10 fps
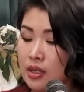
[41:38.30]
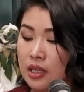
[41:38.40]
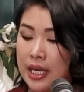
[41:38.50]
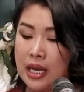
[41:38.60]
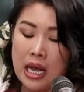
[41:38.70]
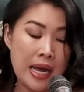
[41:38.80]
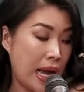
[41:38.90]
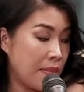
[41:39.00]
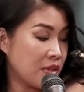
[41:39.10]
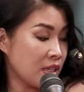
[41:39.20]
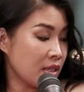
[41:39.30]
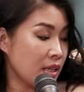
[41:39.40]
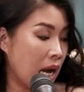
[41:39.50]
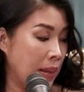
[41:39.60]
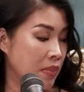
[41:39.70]
Okay. I'm
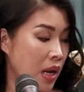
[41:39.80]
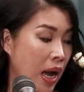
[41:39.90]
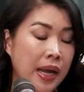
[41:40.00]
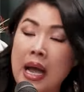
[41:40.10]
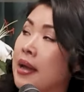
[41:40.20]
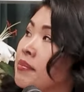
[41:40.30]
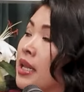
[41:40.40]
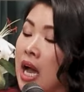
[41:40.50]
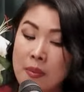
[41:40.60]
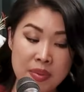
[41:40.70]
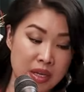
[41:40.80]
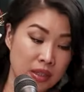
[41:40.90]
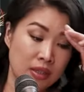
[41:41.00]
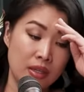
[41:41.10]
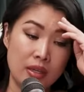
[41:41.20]
not
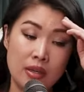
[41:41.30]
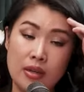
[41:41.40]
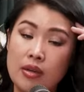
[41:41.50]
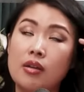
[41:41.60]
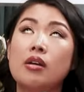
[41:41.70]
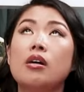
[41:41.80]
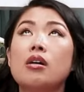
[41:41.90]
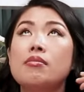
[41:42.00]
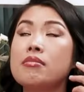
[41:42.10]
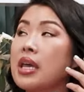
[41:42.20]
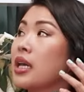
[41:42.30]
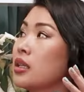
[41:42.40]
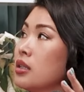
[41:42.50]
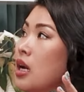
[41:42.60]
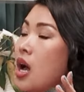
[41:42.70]
being
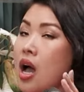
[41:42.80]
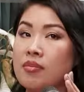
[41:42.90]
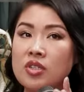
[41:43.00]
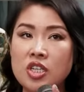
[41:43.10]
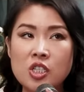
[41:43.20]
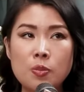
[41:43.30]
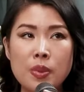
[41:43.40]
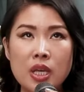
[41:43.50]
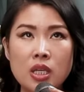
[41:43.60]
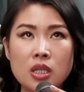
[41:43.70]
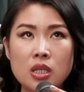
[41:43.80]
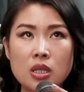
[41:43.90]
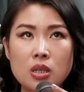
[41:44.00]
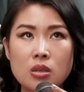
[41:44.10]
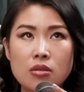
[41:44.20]
mean. I'm just being,
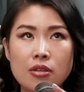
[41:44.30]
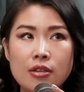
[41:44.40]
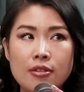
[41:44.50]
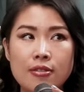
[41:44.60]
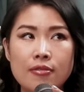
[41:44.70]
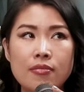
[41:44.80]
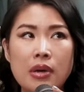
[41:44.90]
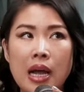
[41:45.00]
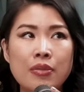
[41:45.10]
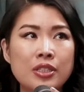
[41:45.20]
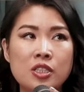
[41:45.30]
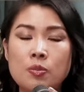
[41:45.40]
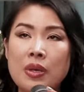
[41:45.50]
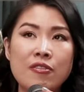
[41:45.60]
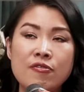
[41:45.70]
I was
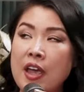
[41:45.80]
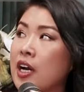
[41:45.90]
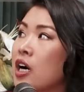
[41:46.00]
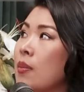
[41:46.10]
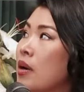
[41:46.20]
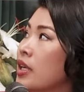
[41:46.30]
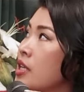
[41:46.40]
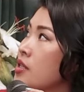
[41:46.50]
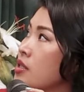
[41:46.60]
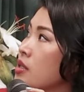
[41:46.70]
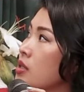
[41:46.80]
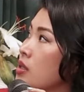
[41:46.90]
just being fair about this.